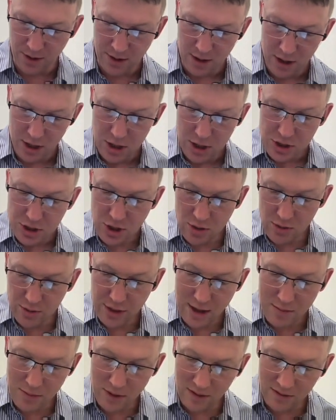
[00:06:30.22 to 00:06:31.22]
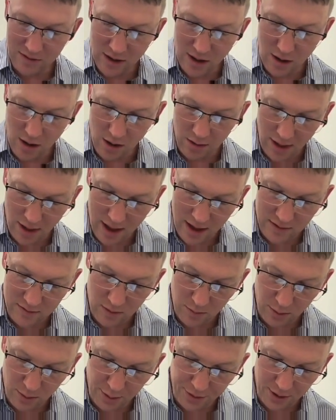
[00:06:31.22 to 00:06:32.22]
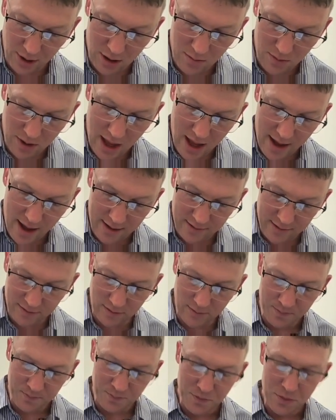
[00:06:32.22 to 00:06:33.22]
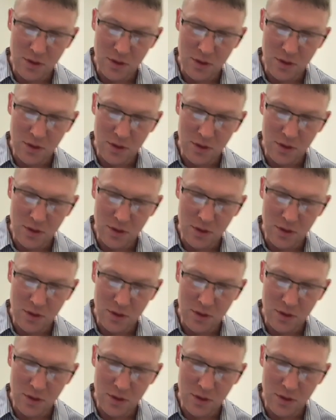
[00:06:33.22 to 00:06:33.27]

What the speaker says: So that means that our legs are both going to be x,